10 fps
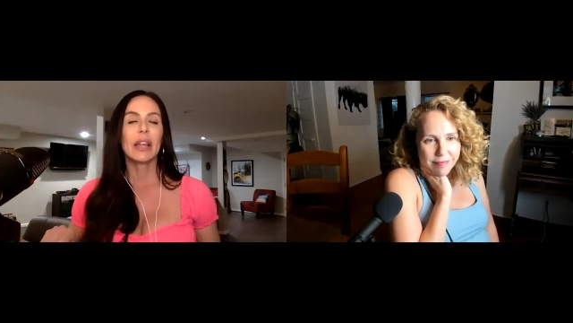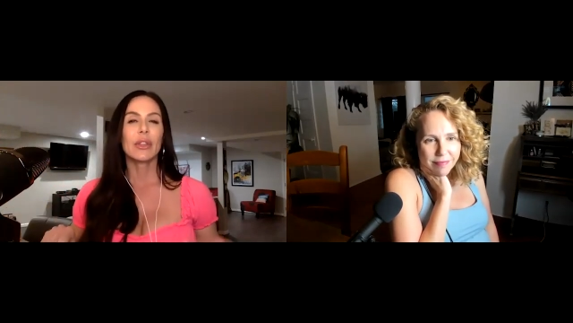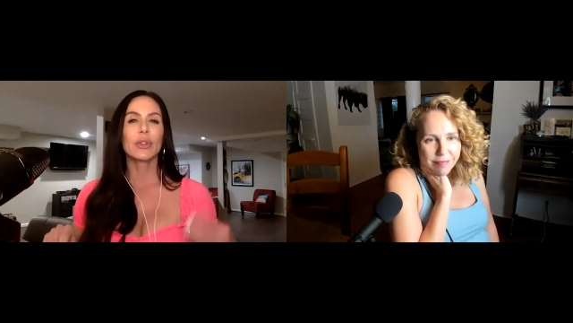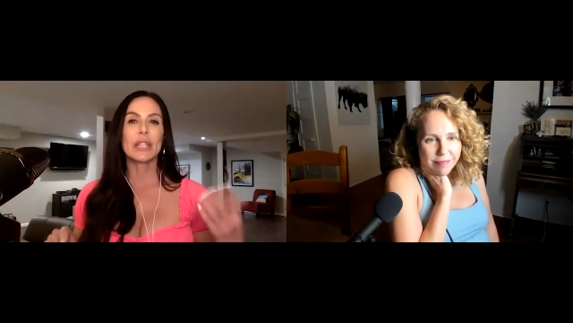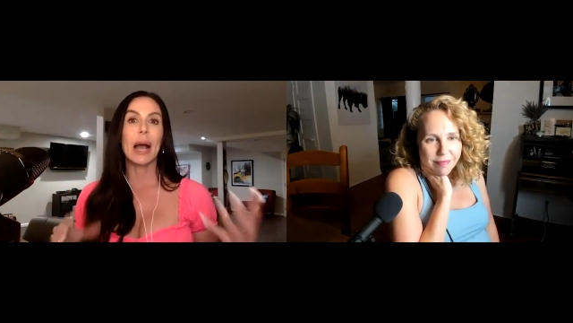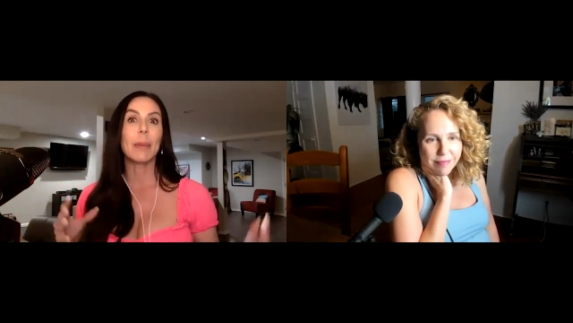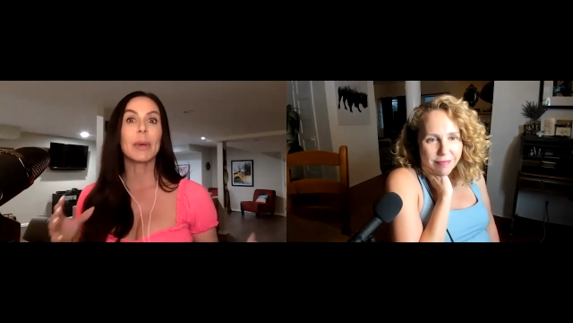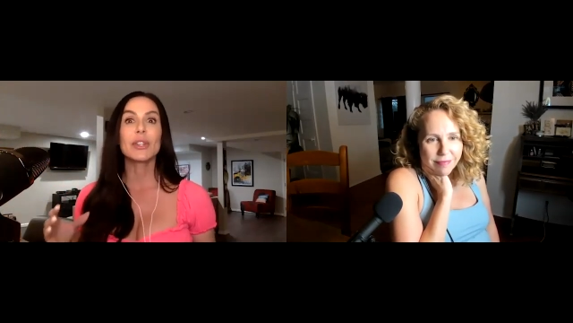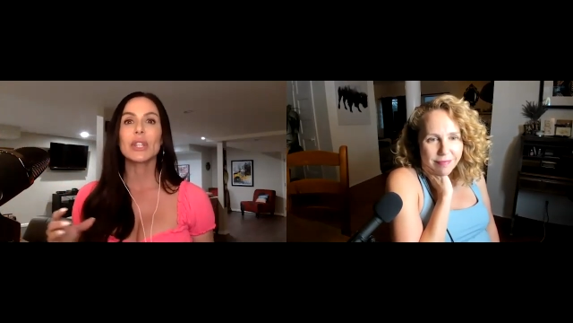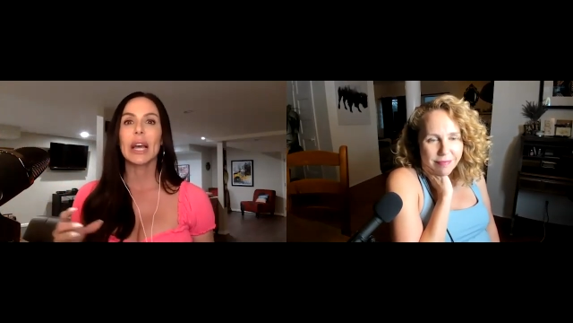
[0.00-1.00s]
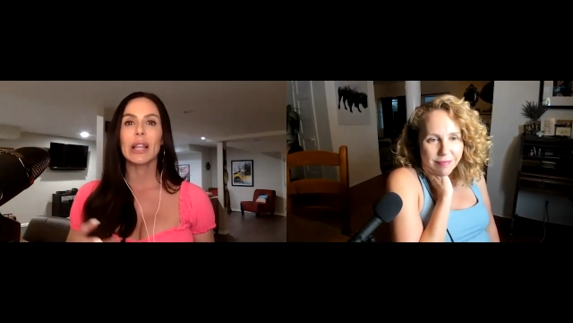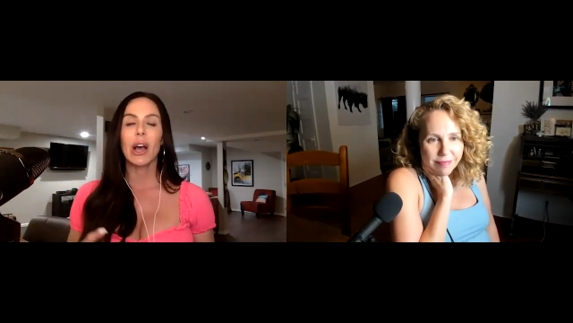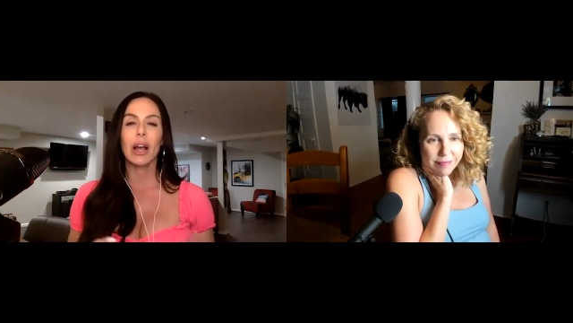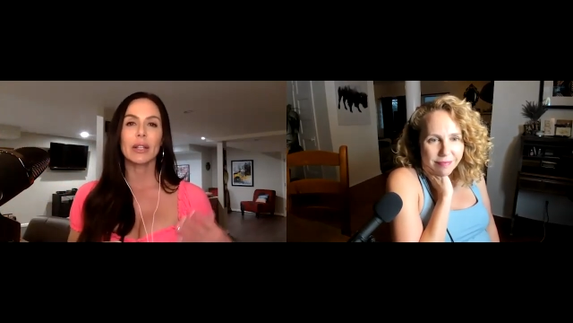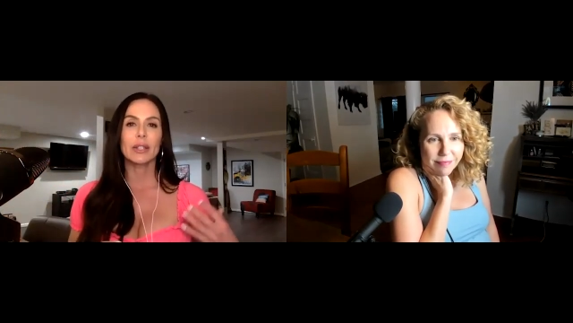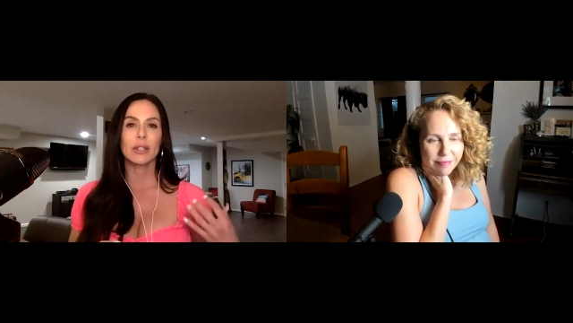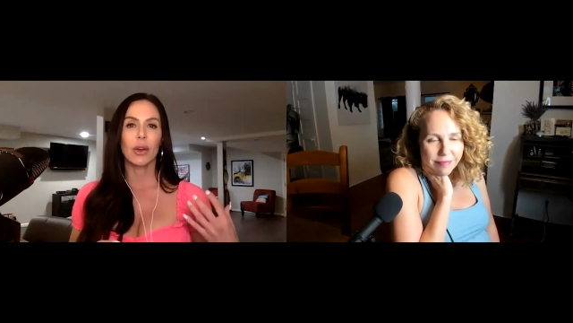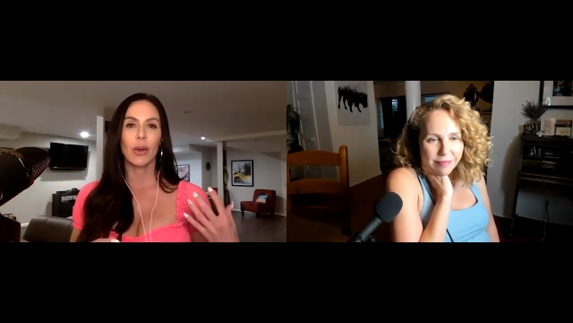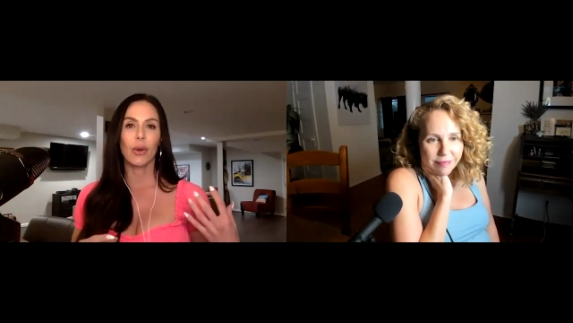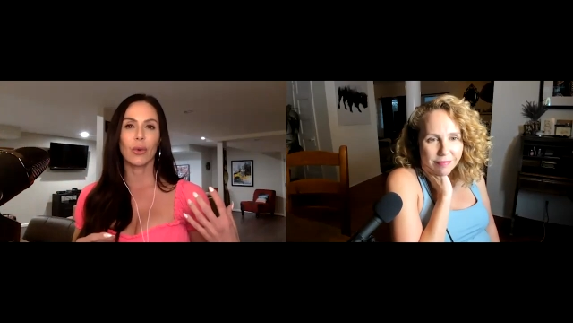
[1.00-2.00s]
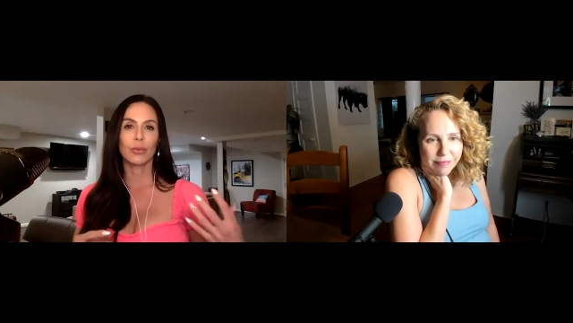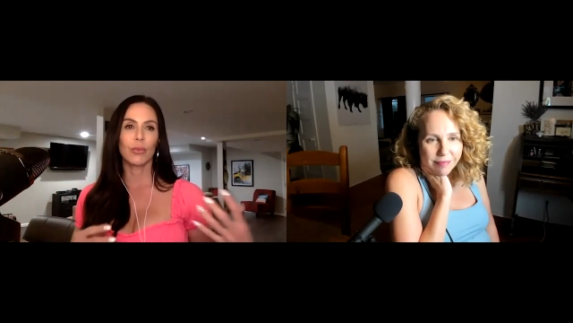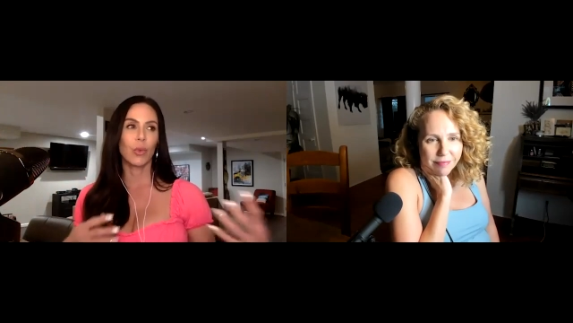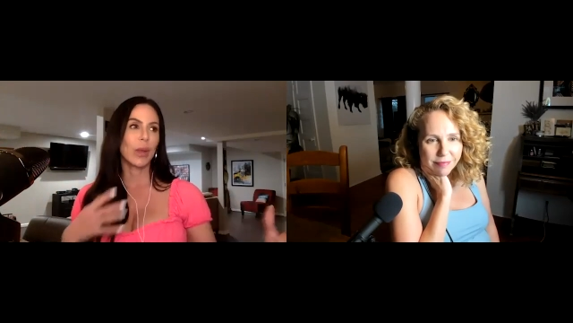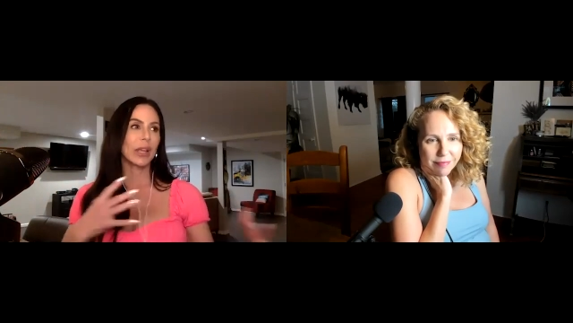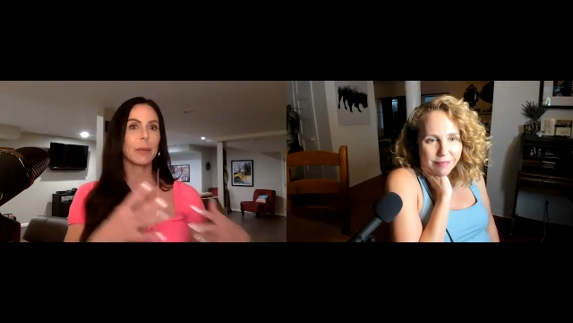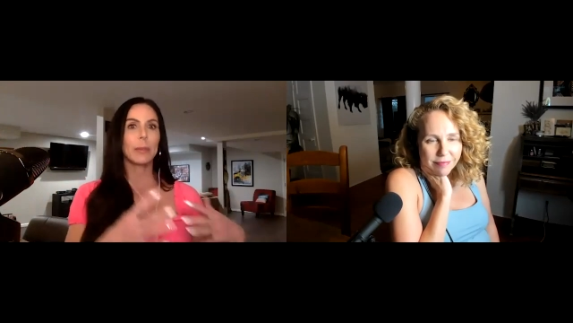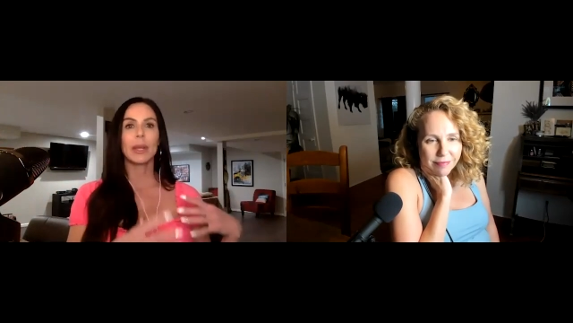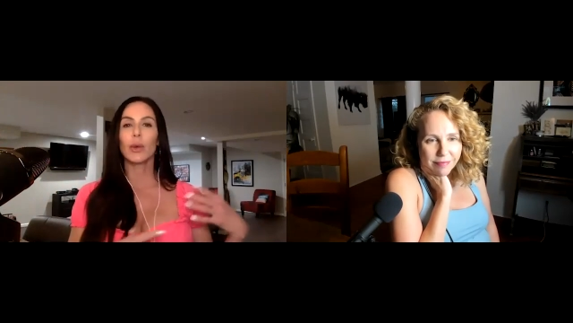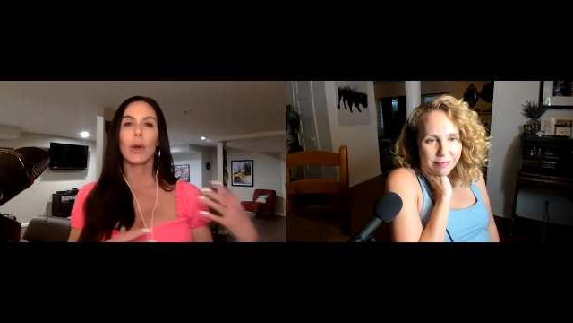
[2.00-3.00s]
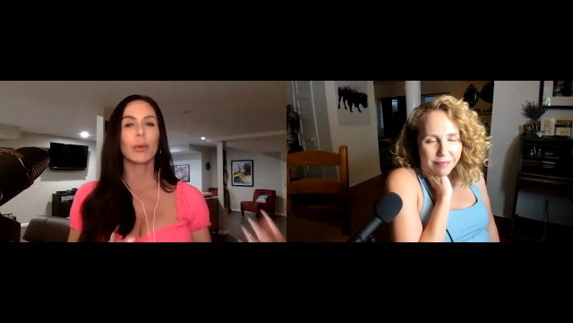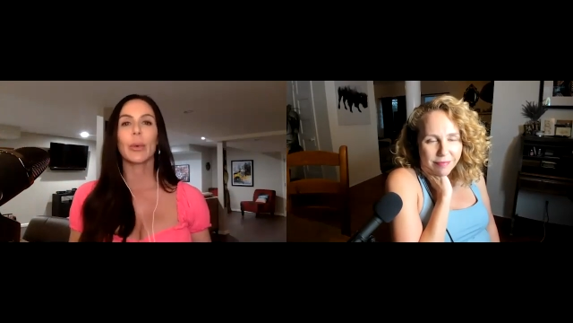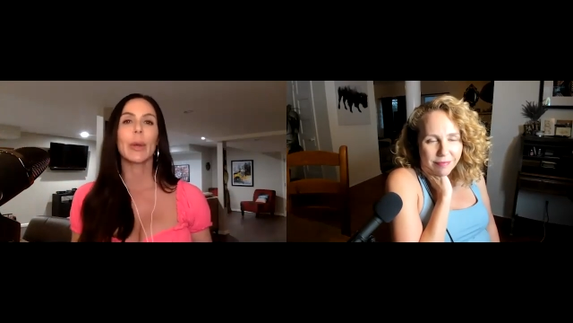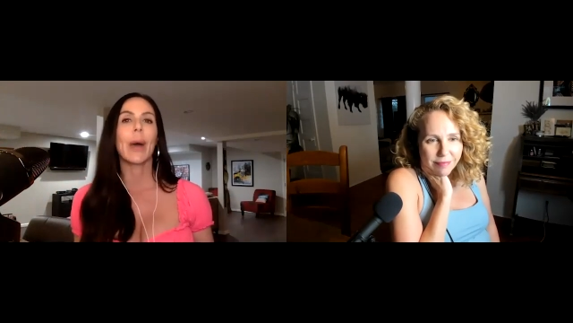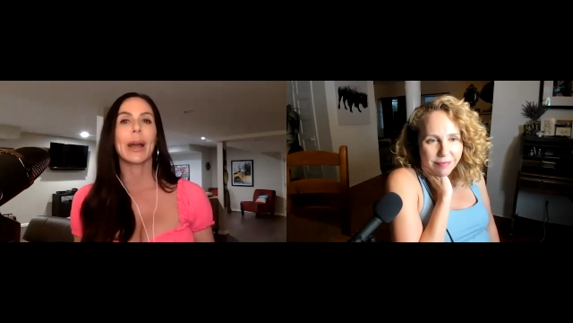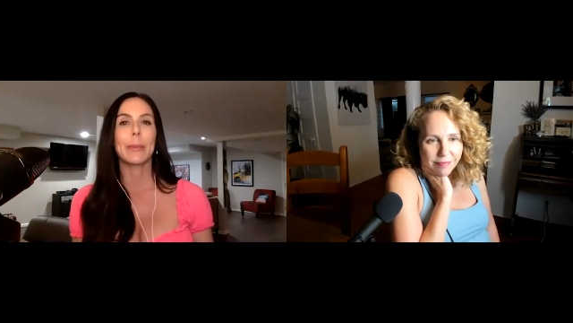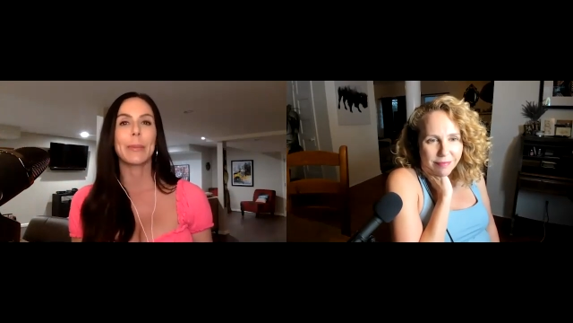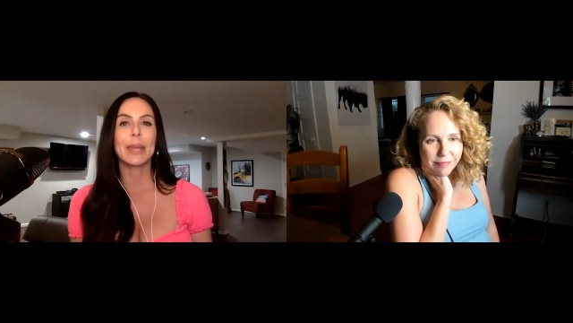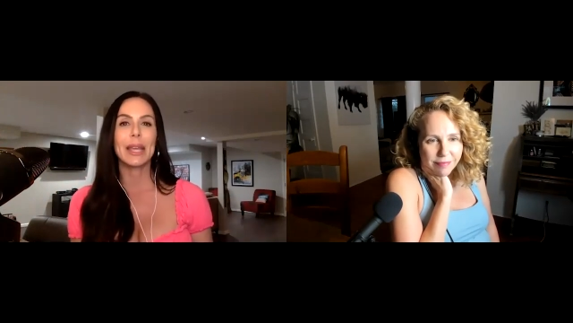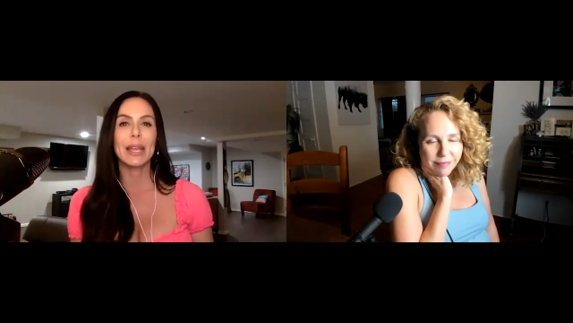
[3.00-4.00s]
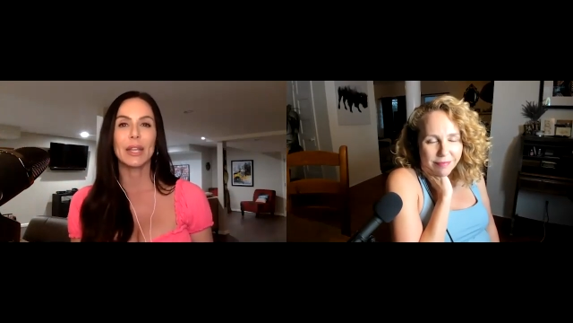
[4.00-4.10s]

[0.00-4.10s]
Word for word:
Speaker 1: there's not much dialogue, so we can be whoever we want to be,